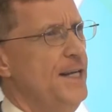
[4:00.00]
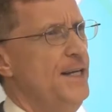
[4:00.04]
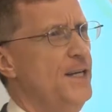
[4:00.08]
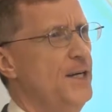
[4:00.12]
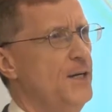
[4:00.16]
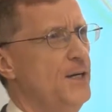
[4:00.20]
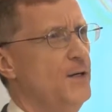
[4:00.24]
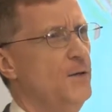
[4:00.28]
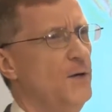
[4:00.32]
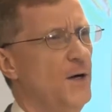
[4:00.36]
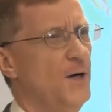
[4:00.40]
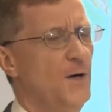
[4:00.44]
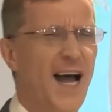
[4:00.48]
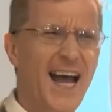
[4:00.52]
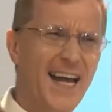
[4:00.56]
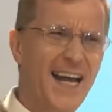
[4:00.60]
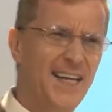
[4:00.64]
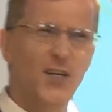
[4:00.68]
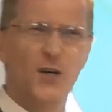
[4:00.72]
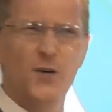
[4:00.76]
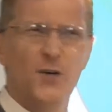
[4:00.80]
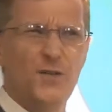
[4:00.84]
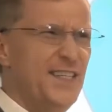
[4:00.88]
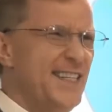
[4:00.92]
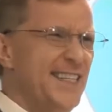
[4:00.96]
you know, I
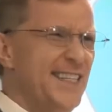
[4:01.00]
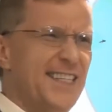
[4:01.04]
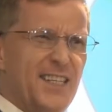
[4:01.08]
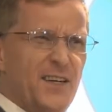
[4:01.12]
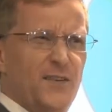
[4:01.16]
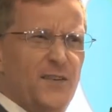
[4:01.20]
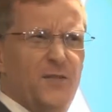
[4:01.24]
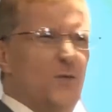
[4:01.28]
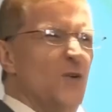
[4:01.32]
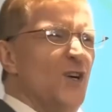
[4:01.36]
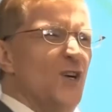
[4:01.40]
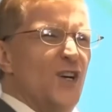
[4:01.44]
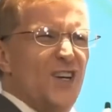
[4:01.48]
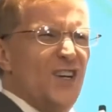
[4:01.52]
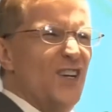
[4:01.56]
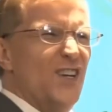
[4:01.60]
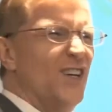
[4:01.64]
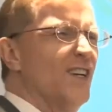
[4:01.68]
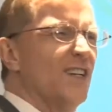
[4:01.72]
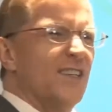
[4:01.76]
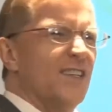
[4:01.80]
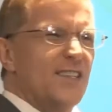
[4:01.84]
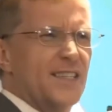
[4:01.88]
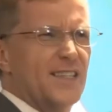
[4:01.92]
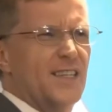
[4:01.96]
know this stuff
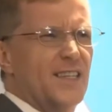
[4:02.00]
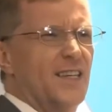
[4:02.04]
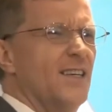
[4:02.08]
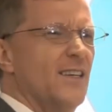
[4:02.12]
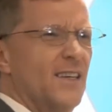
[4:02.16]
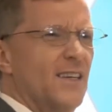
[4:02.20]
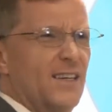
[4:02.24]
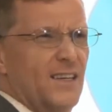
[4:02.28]
works.